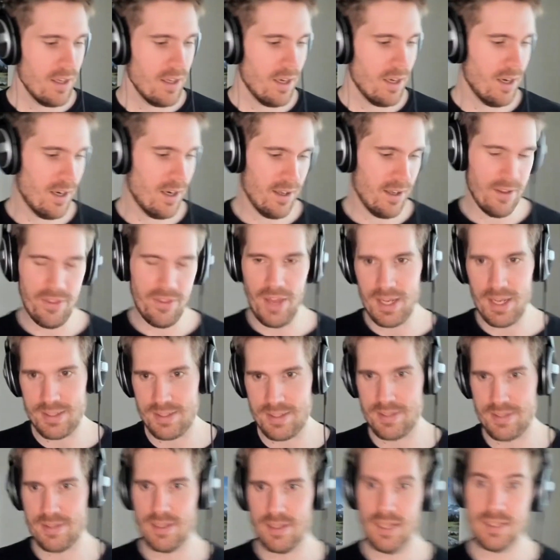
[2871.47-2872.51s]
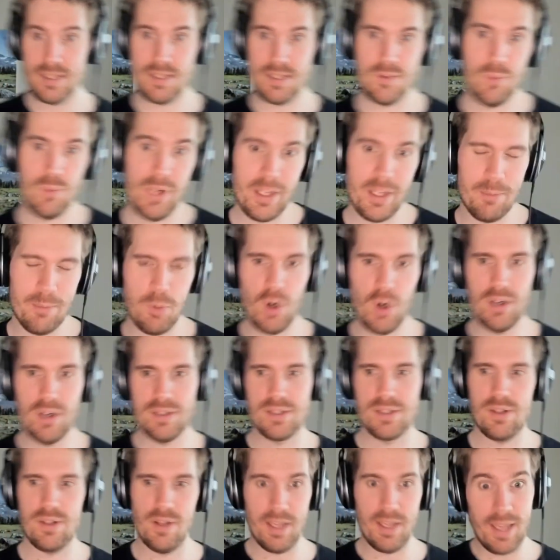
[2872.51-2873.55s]
That's really important.
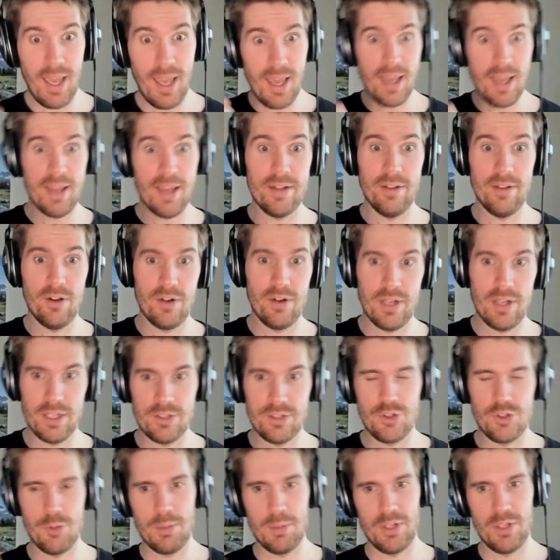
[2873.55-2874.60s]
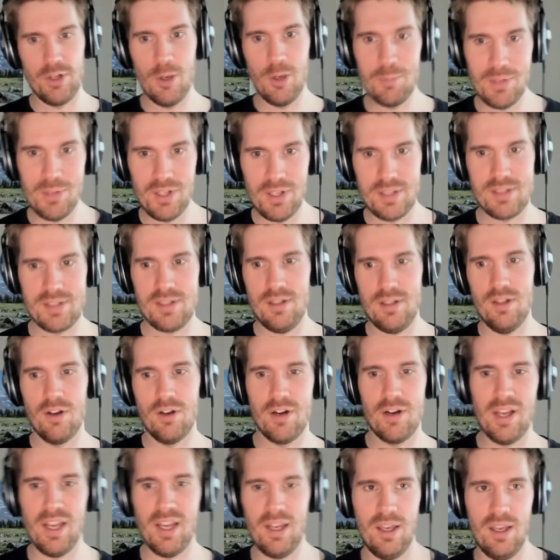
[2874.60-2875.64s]
So like learning Jupyter notebooks,
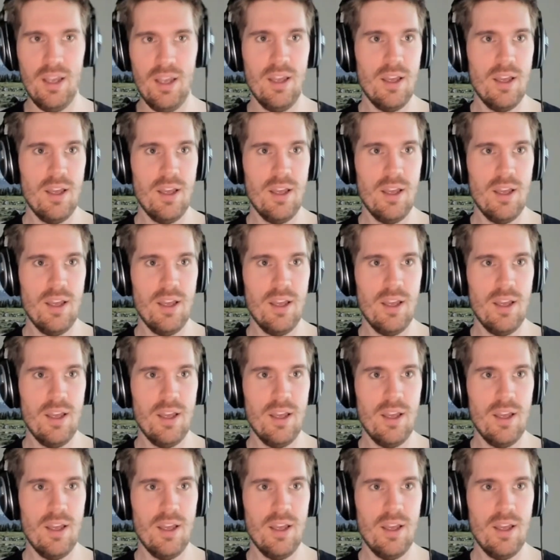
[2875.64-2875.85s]
learning